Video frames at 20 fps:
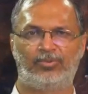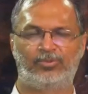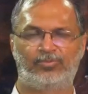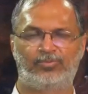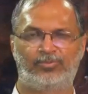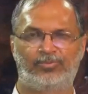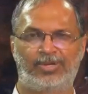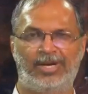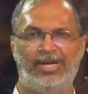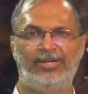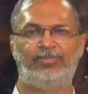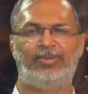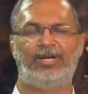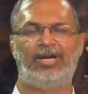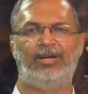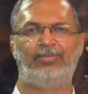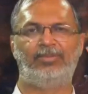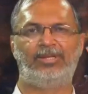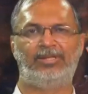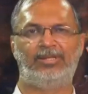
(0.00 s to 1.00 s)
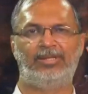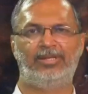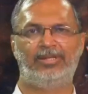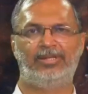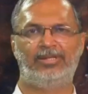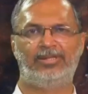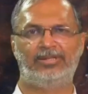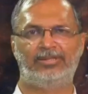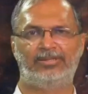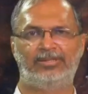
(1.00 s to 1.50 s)
Fright parameter
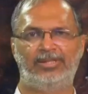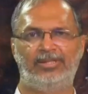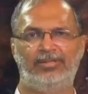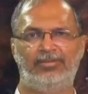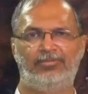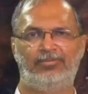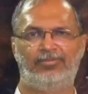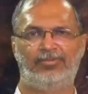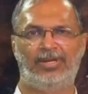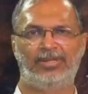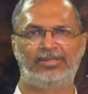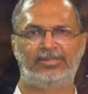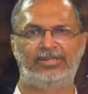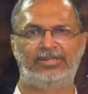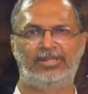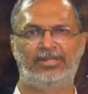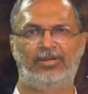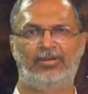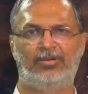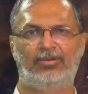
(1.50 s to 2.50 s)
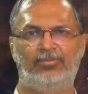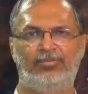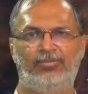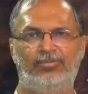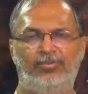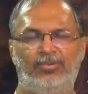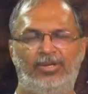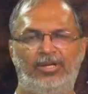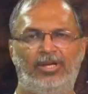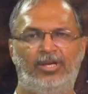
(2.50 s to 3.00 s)
is a function of
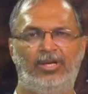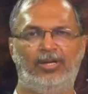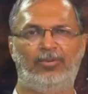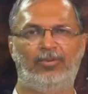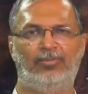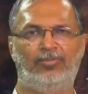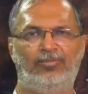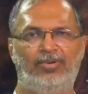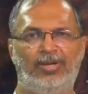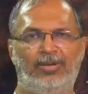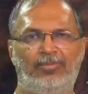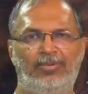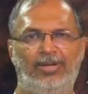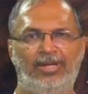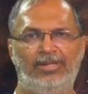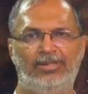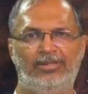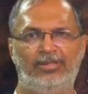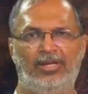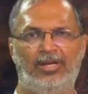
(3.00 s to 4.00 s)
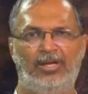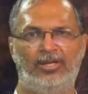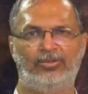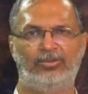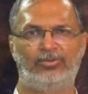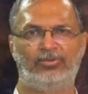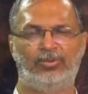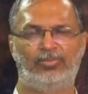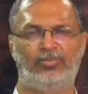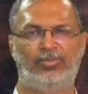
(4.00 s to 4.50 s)
wavelength
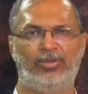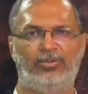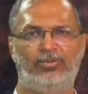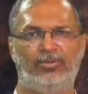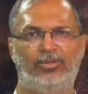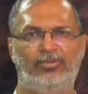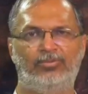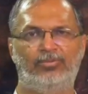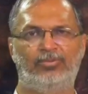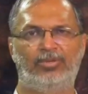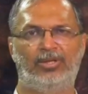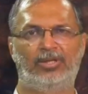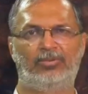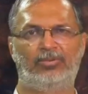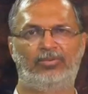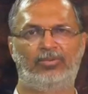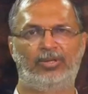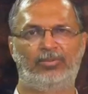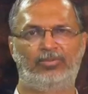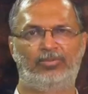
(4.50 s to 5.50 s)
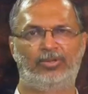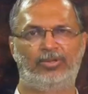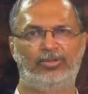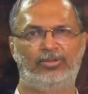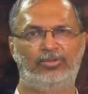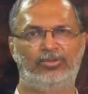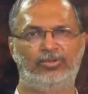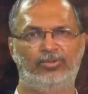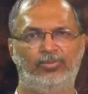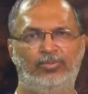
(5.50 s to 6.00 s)
to a power of
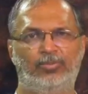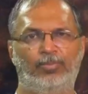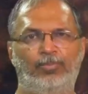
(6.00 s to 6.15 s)
1.2.